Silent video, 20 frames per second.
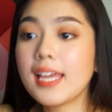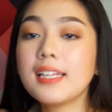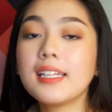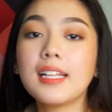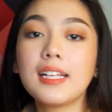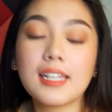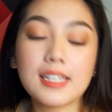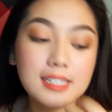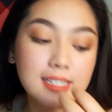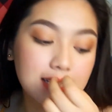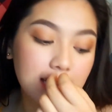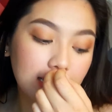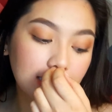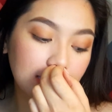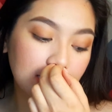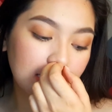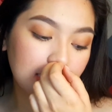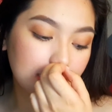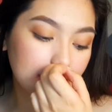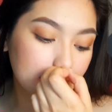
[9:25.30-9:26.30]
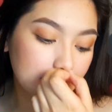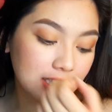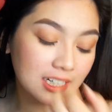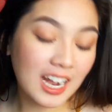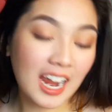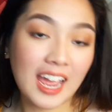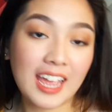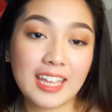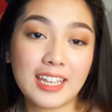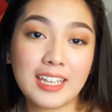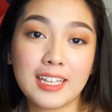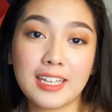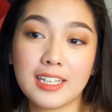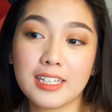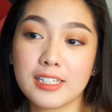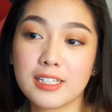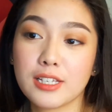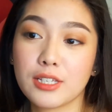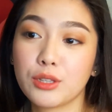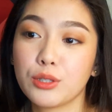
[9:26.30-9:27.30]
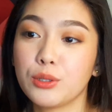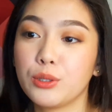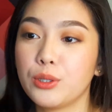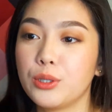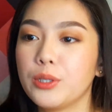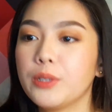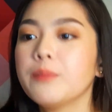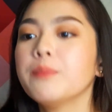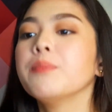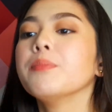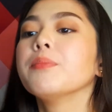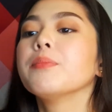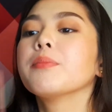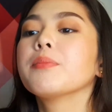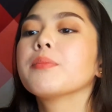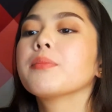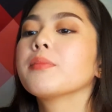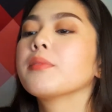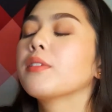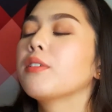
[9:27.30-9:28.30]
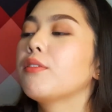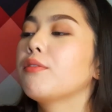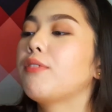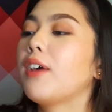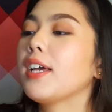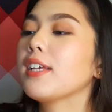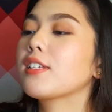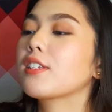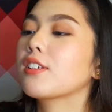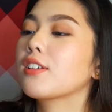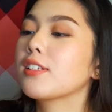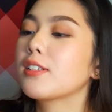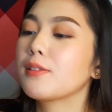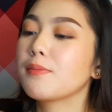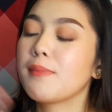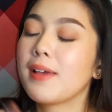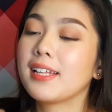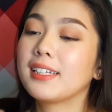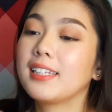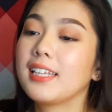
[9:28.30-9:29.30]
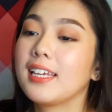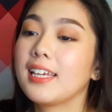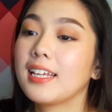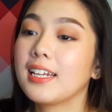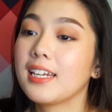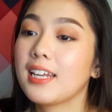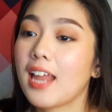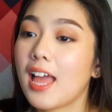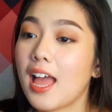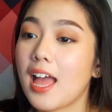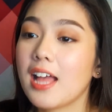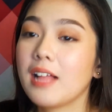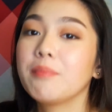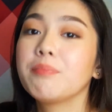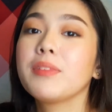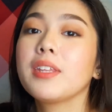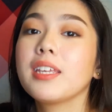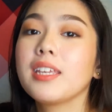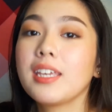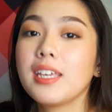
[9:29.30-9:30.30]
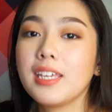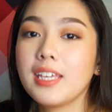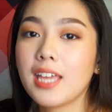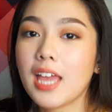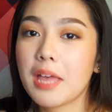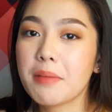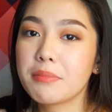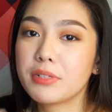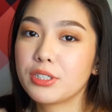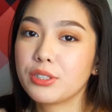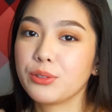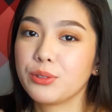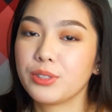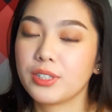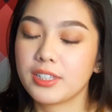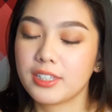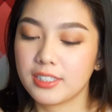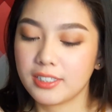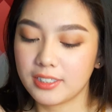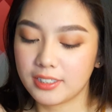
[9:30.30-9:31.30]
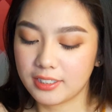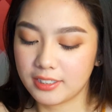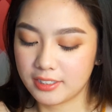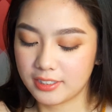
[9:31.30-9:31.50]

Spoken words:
And the last natin itatry is itong Vice Cosmetic na Kiama Root.